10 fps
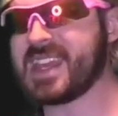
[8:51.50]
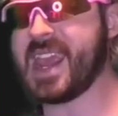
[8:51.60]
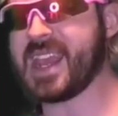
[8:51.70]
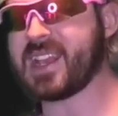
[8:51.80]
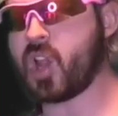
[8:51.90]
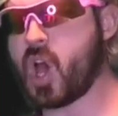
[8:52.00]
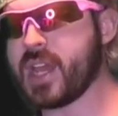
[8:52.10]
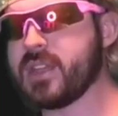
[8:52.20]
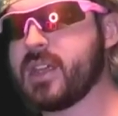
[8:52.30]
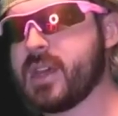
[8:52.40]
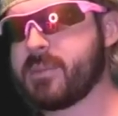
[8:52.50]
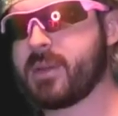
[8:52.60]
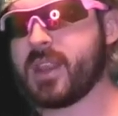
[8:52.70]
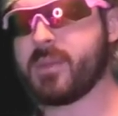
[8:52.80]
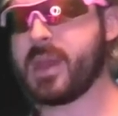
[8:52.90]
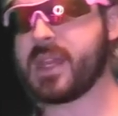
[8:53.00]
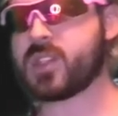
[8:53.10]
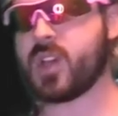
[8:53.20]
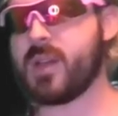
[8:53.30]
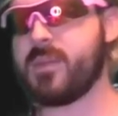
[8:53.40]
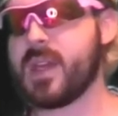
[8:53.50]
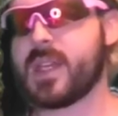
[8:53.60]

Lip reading: incline. But in the meantime,